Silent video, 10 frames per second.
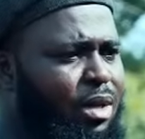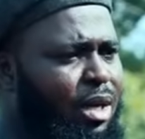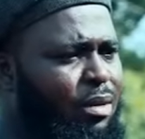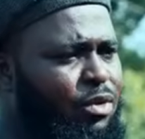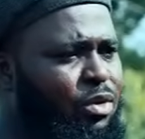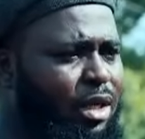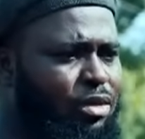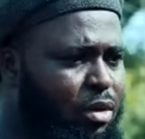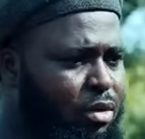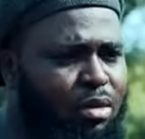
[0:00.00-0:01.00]
Eh? You
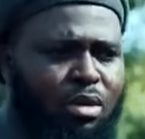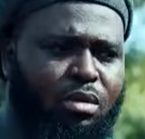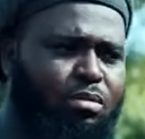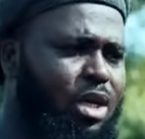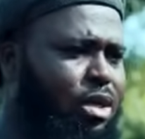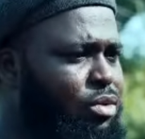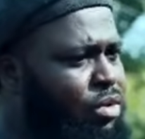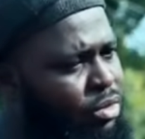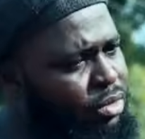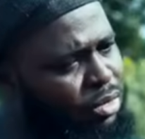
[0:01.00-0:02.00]
can talk. Now you
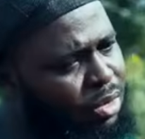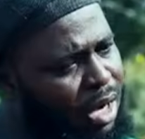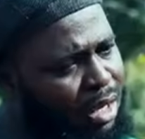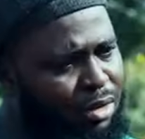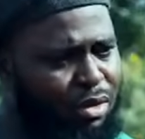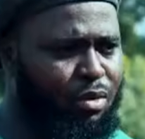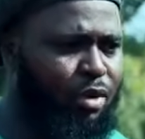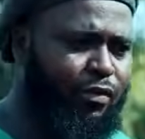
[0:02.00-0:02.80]
know how long